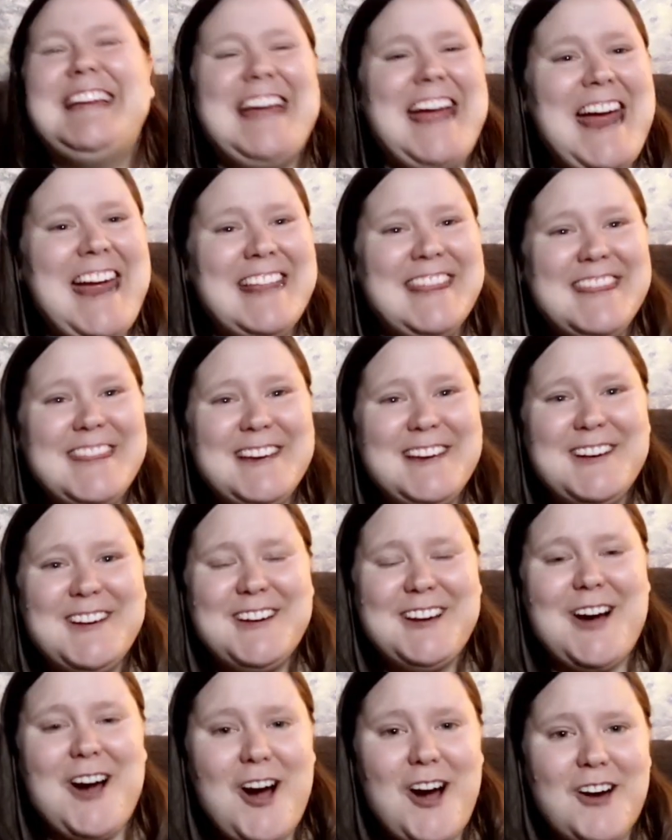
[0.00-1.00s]
And the
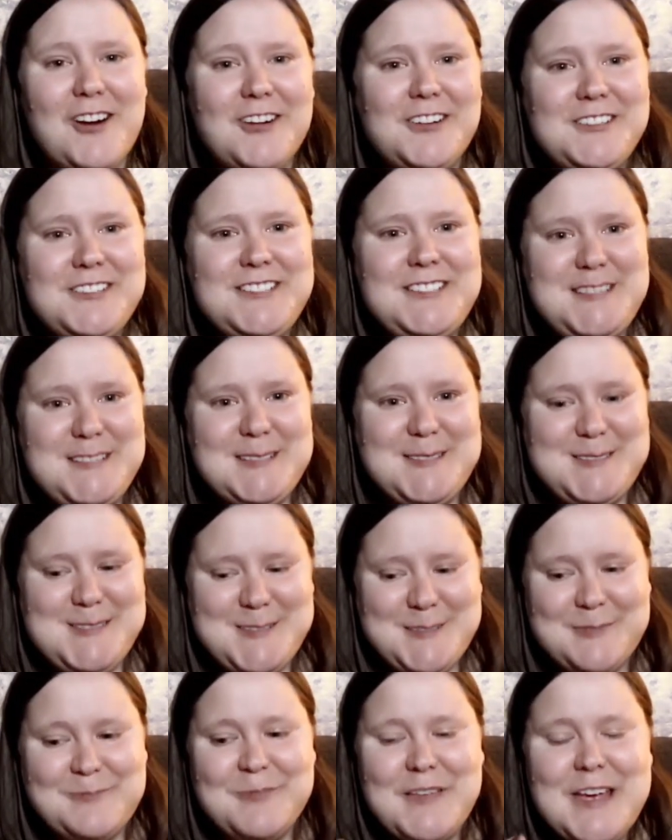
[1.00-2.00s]
card
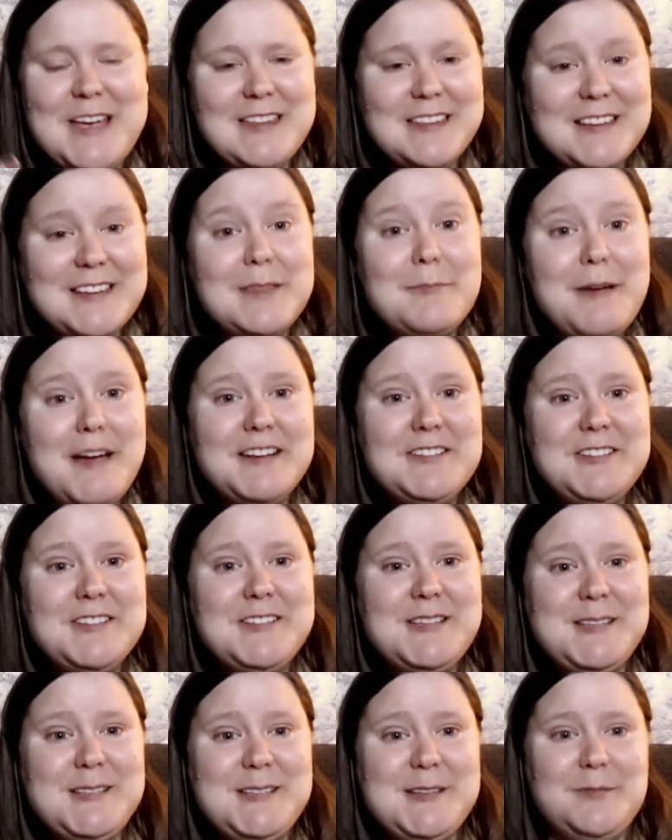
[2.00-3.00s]
system, like the magic
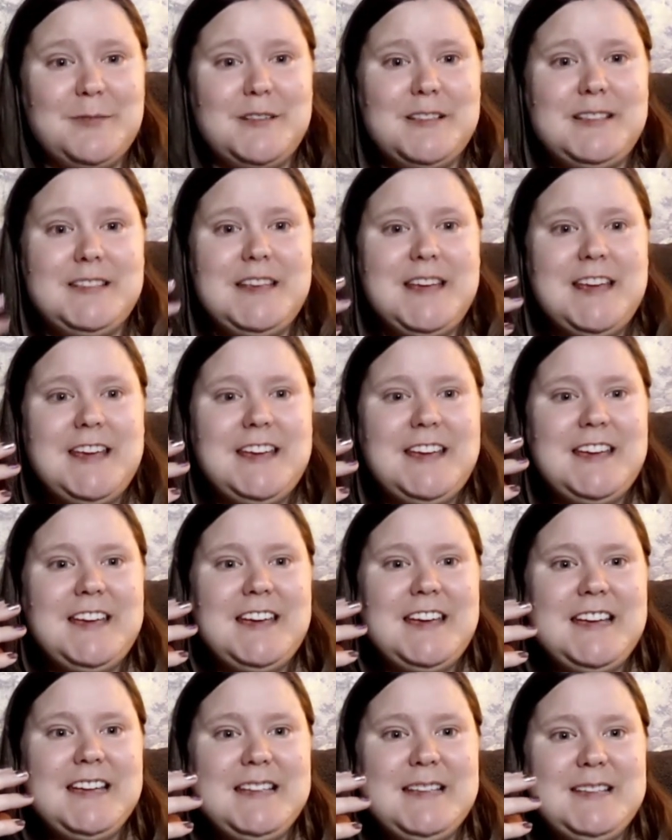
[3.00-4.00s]
system
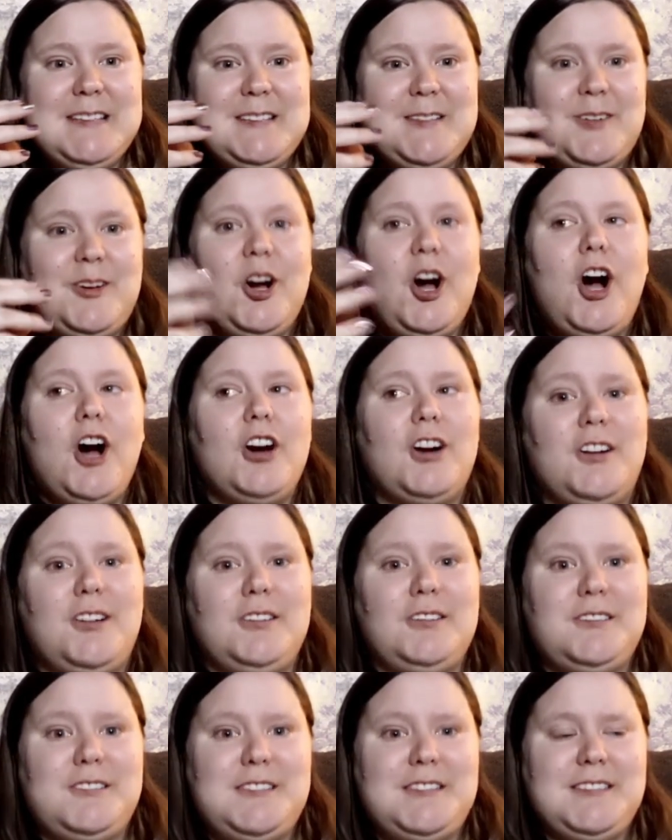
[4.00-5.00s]
is
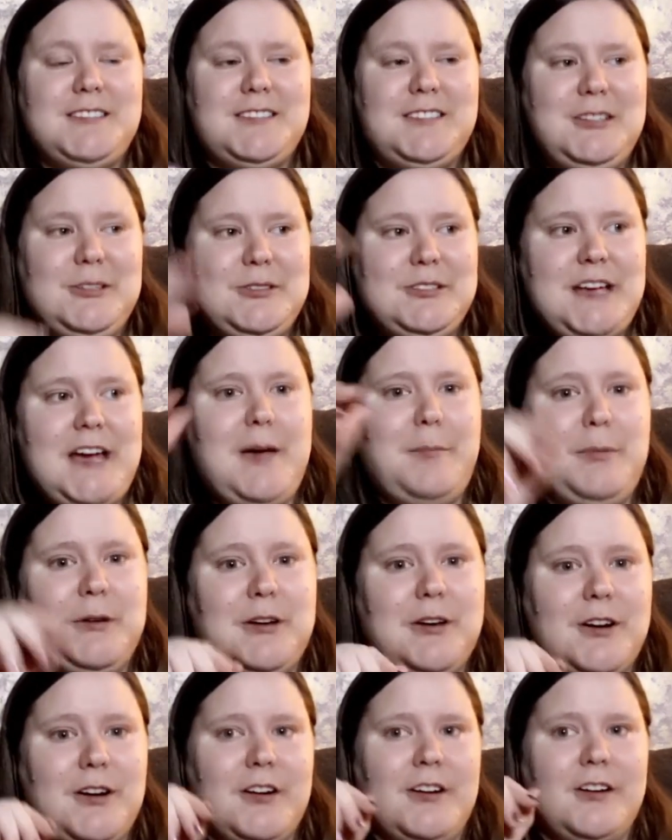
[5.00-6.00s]
cards. You tap a
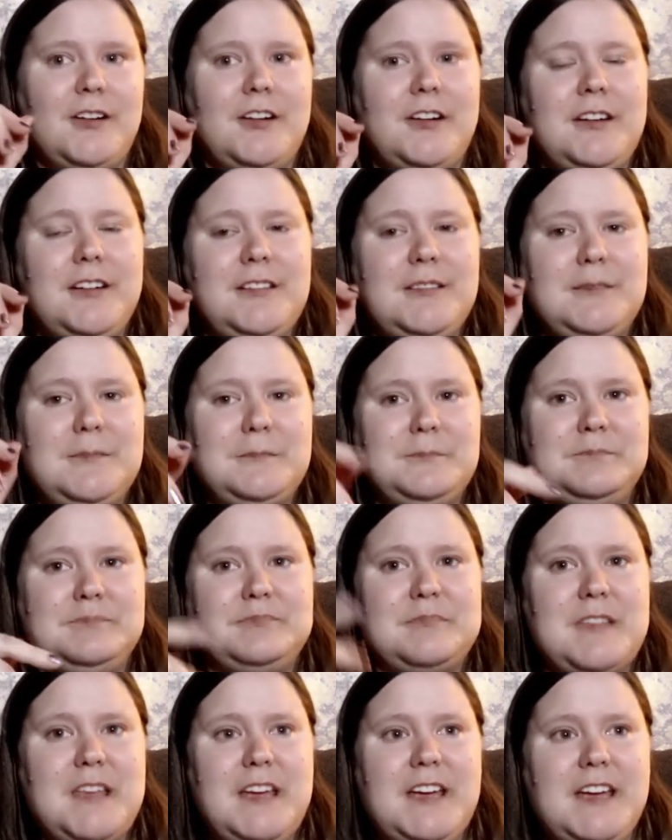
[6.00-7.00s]
card
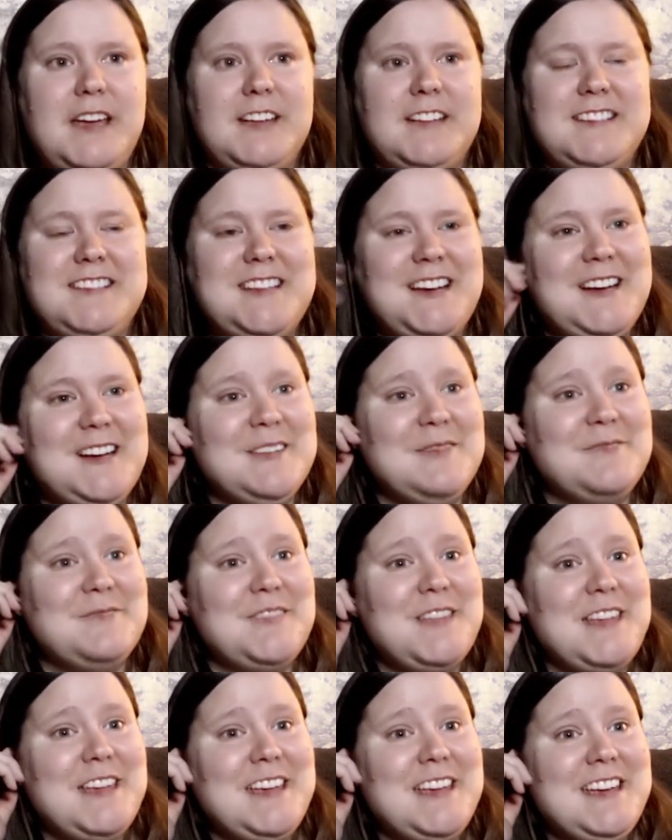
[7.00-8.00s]
and
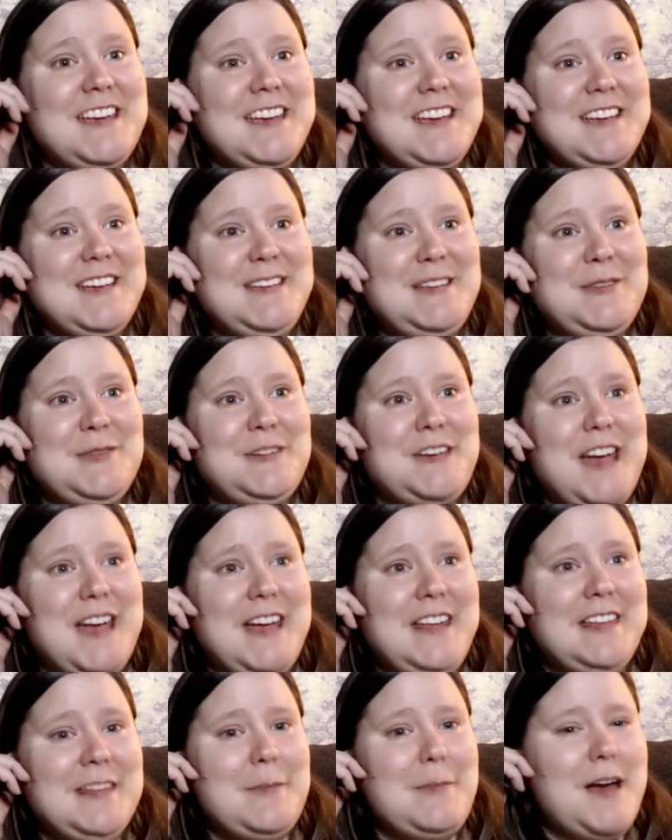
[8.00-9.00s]
you
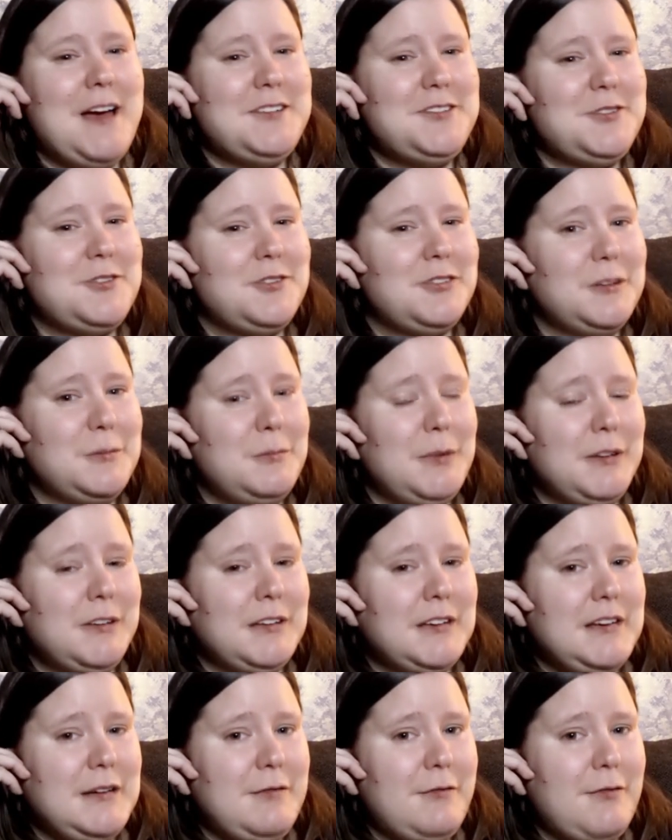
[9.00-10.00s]
gain the magical
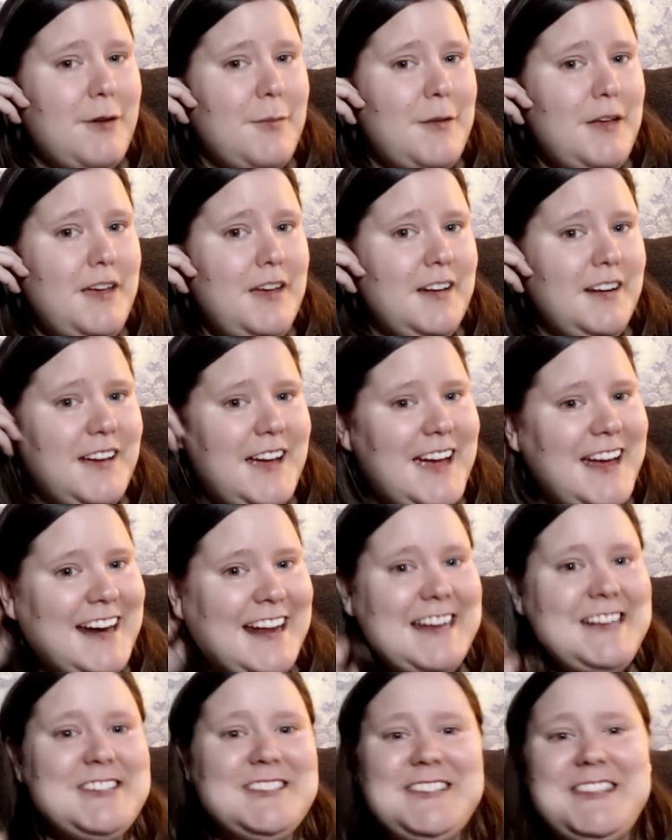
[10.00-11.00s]
ability from it. And
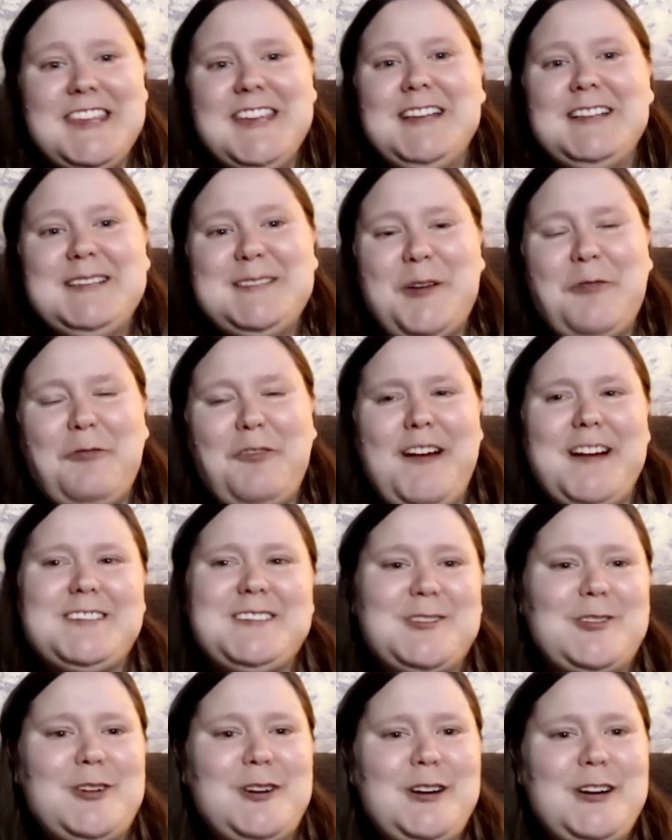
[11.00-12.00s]
I just think it's so
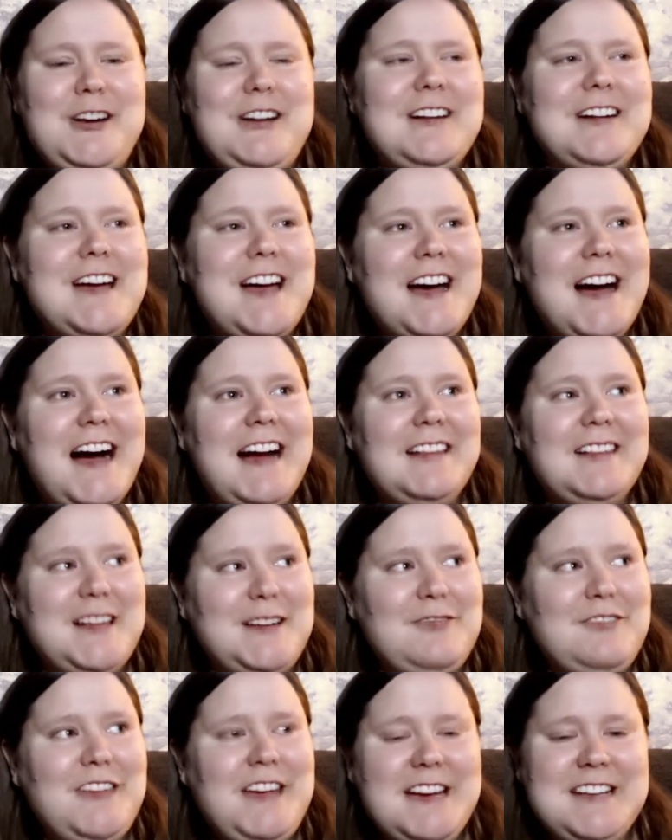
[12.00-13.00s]
fascinating. I
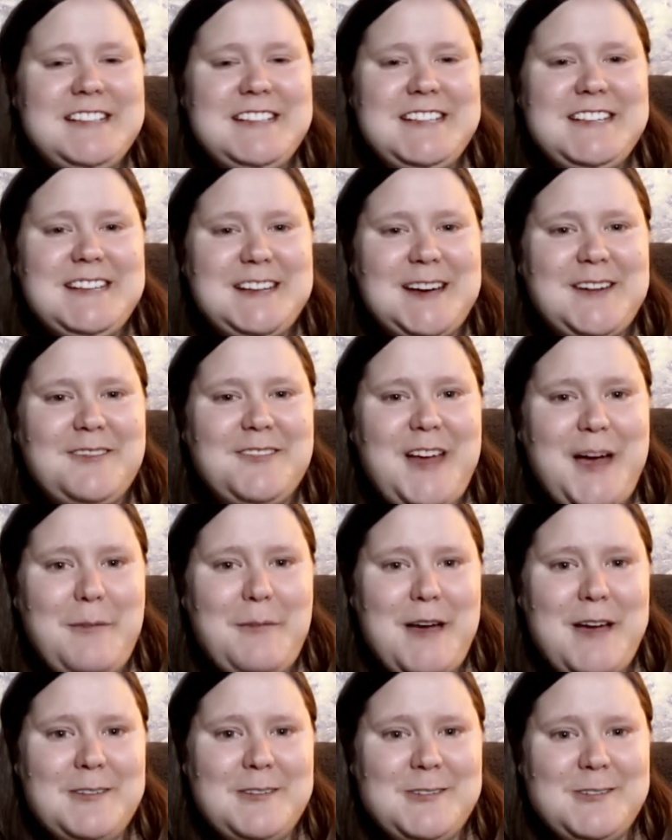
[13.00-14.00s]
love the idea of that
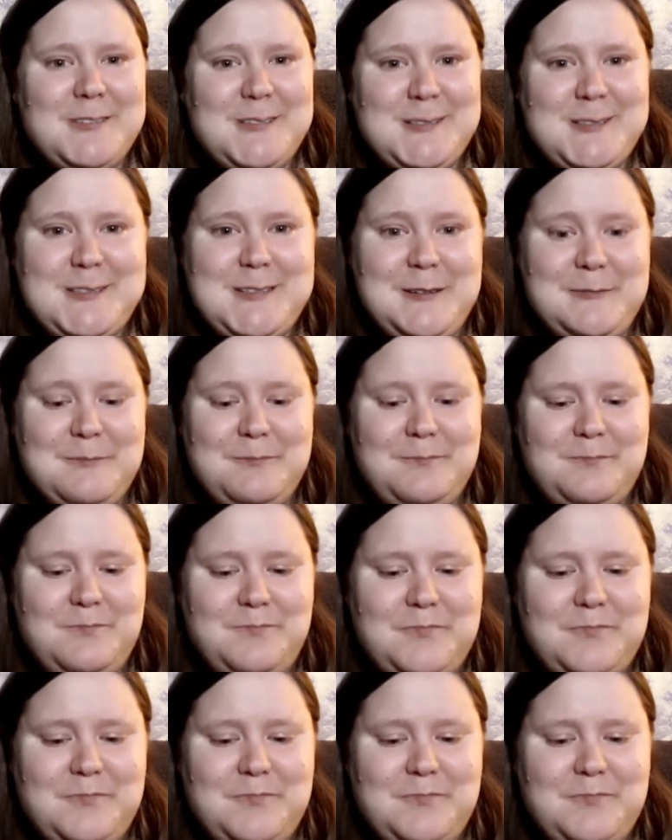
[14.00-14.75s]
magic system.